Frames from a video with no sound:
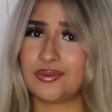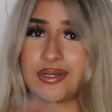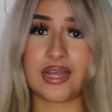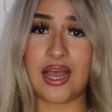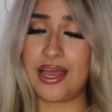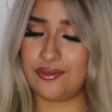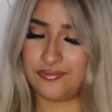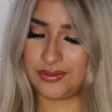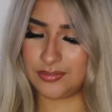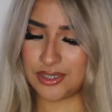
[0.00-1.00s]
It would not have
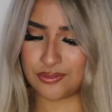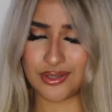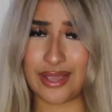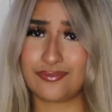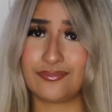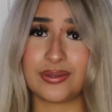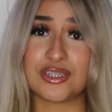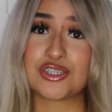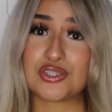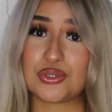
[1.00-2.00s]
fit me. It would have
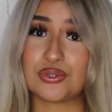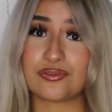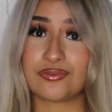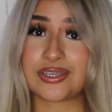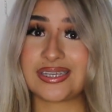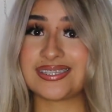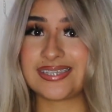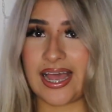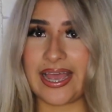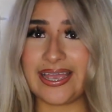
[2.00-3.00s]
been too freaking
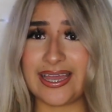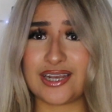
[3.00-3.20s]
tight,